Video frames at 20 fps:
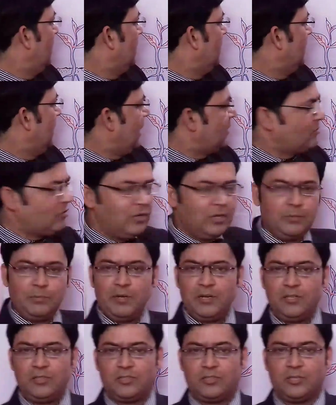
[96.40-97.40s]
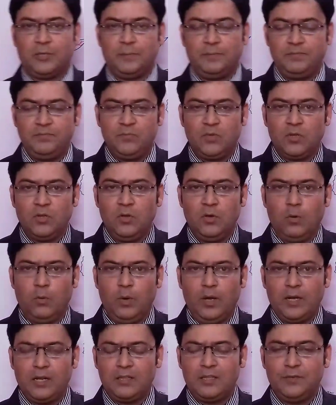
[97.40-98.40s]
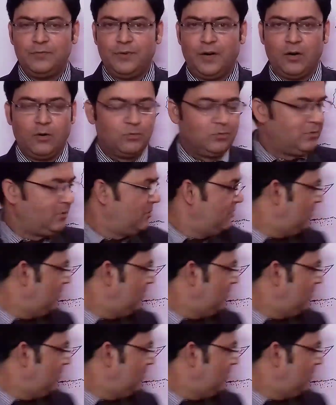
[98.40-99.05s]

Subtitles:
Lateral meristem, where are they found?